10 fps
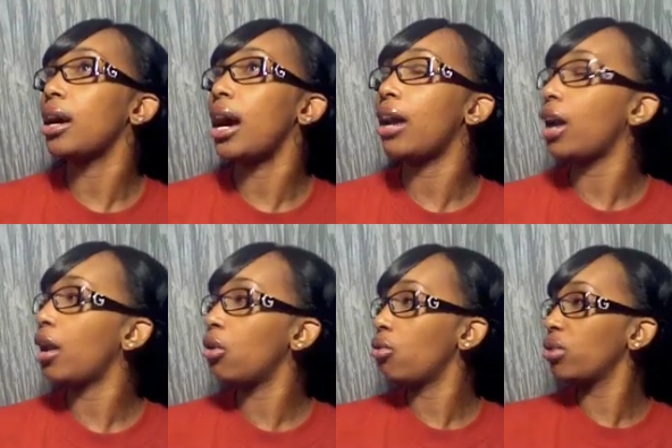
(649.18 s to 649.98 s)
I, I
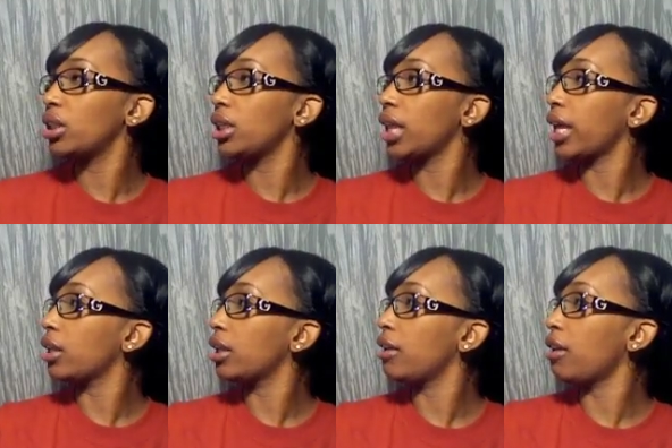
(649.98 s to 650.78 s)
don't really like
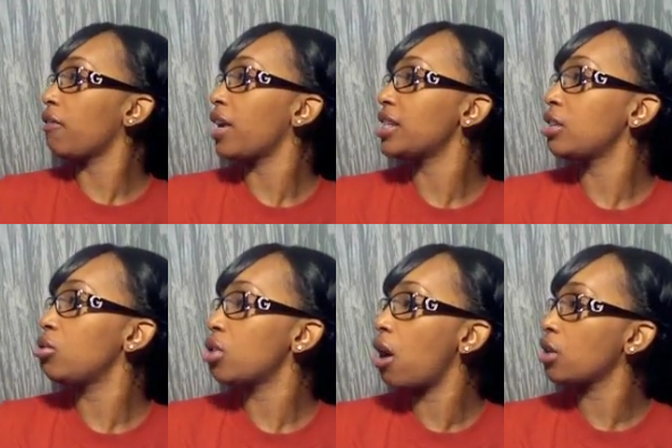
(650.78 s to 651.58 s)
if I see you
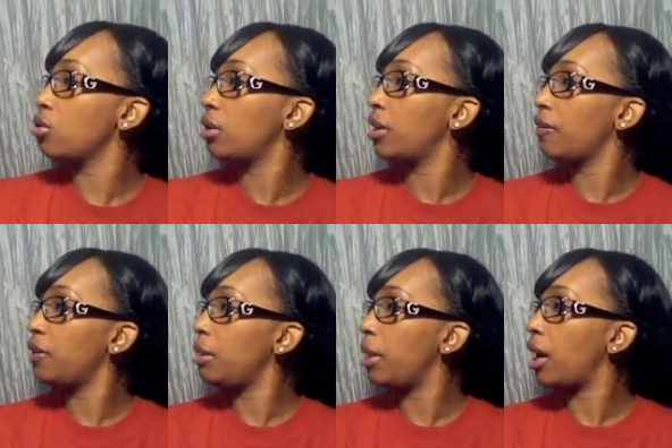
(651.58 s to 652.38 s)
talking to another
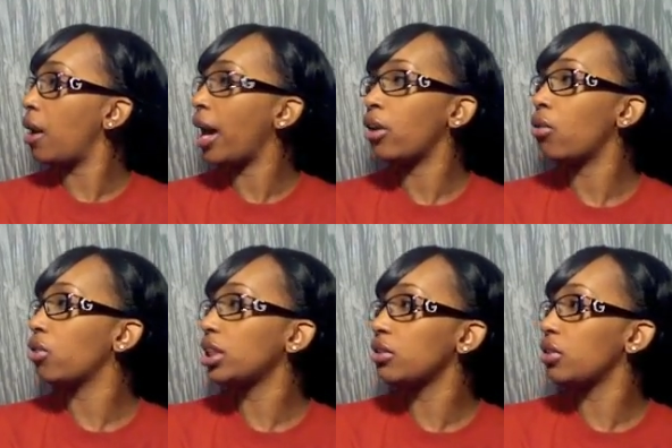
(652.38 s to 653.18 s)
female, I don't
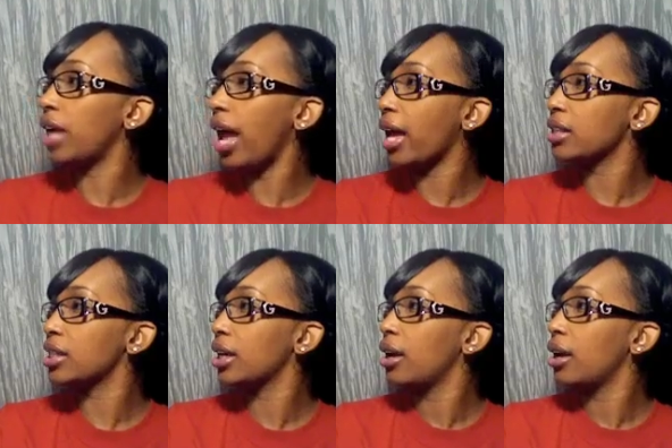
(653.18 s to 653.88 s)
really react